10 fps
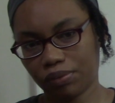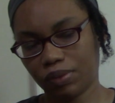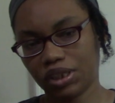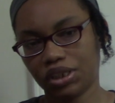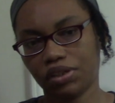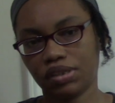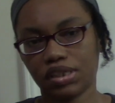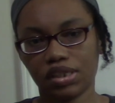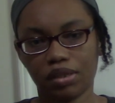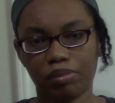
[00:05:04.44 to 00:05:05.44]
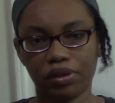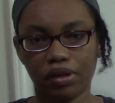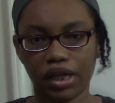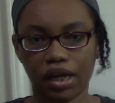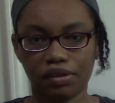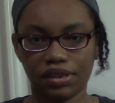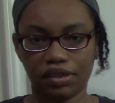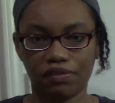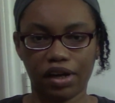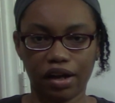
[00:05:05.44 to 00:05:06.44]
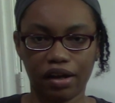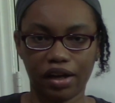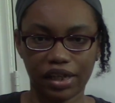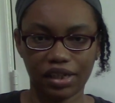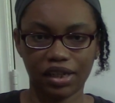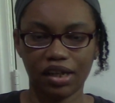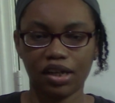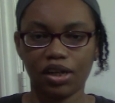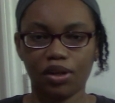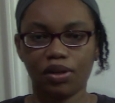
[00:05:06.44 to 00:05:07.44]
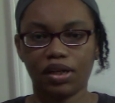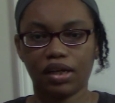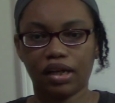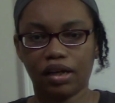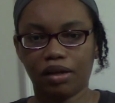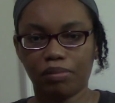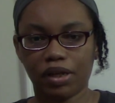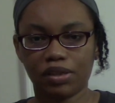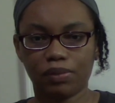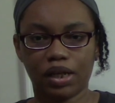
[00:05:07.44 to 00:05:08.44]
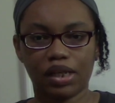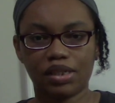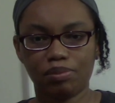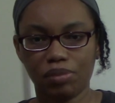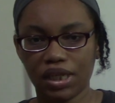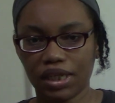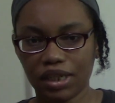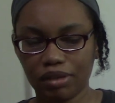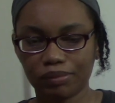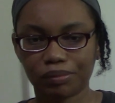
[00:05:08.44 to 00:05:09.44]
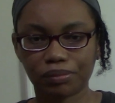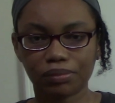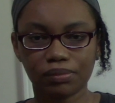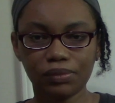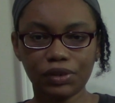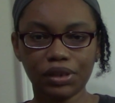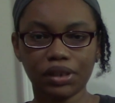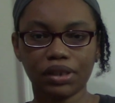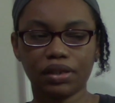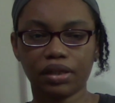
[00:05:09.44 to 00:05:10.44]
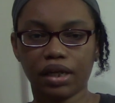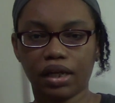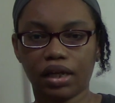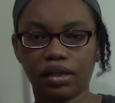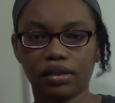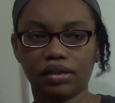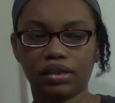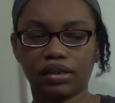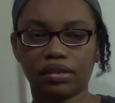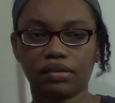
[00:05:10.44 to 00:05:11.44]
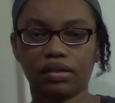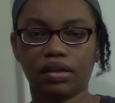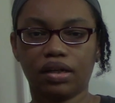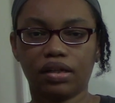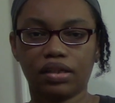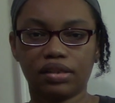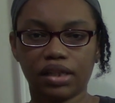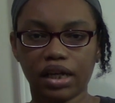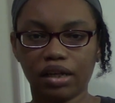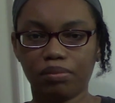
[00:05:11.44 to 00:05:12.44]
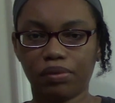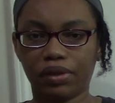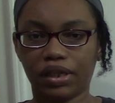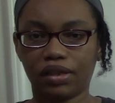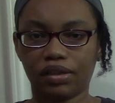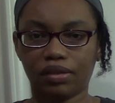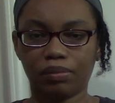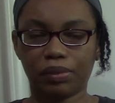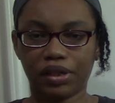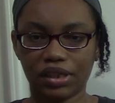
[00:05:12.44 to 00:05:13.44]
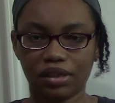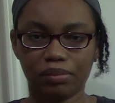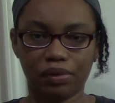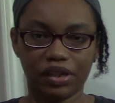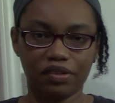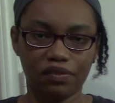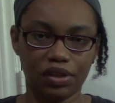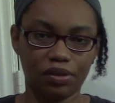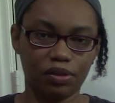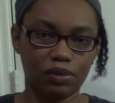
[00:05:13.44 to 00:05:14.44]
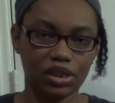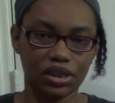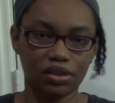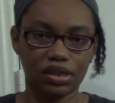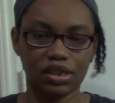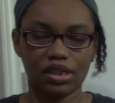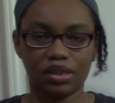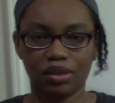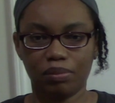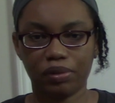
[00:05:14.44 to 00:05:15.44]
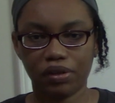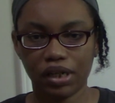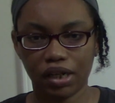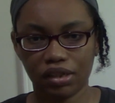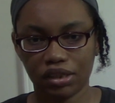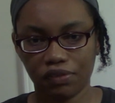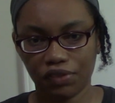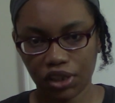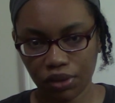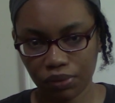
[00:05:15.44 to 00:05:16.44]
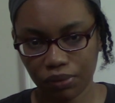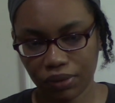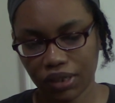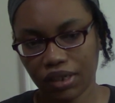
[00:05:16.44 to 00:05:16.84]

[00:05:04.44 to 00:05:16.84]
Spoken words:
which uses the pronouns of I as well as me, and second-person point of view, which uses the pronouns of you,